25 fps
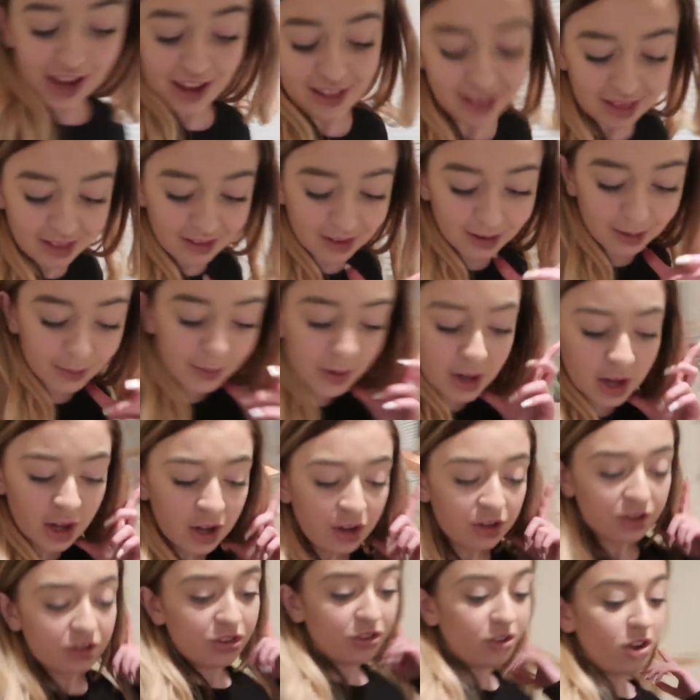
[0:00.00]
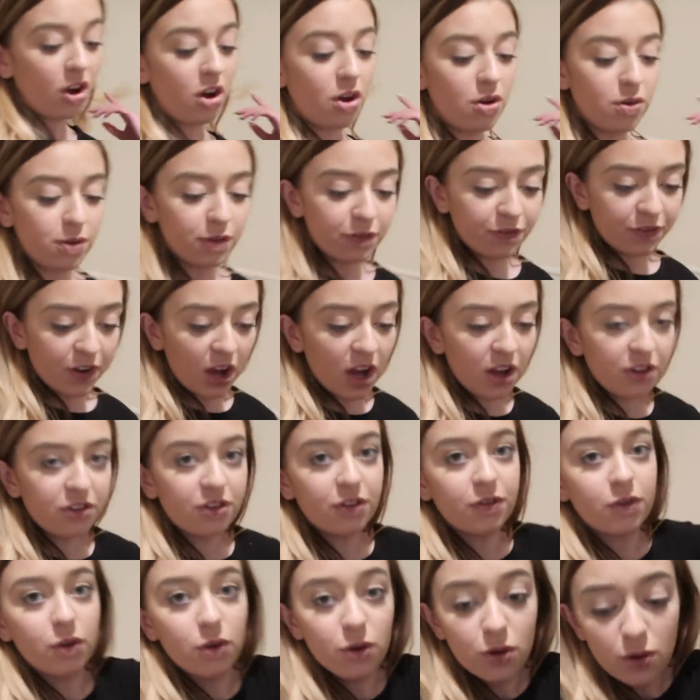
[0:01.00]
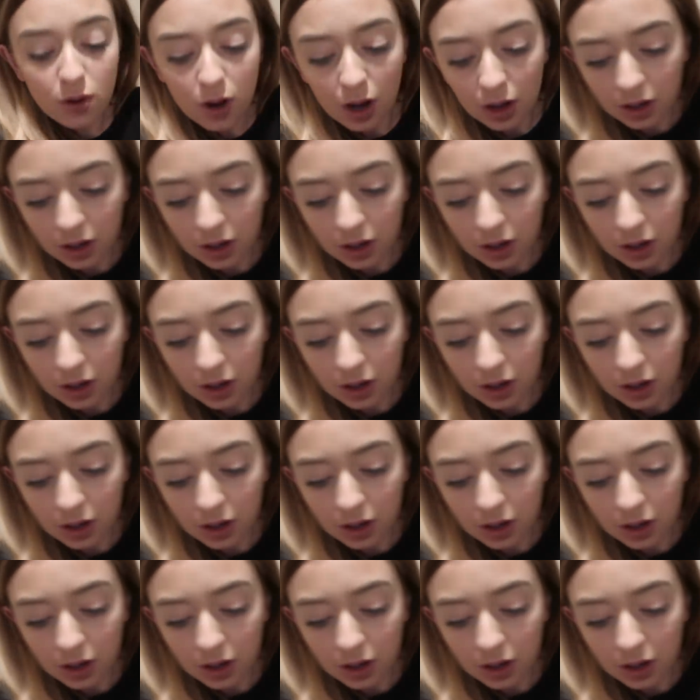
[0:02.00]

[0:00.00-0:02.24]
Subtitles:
in them. So first of all,